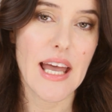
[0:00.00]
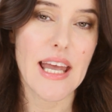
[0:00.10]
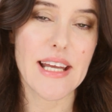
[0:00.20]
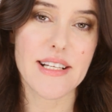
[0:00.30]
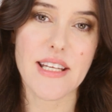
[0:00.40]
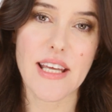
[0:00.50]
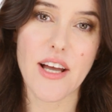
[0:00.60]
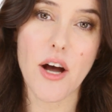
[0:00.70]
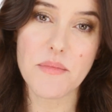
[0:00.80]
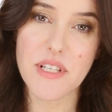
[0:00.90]
It
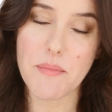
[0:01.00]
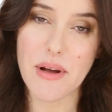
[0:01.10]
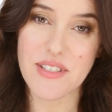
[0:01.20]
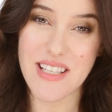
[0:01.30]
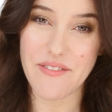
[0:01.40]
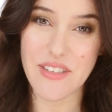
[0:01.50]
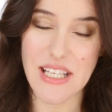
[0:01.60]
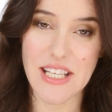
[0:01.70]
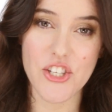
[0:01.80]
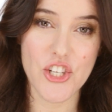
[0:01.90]
comes in about
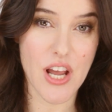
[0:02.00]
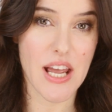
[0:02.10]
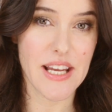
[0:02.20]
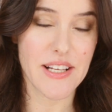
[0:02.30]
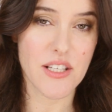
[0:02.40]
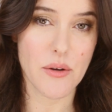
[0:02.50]
17 shades,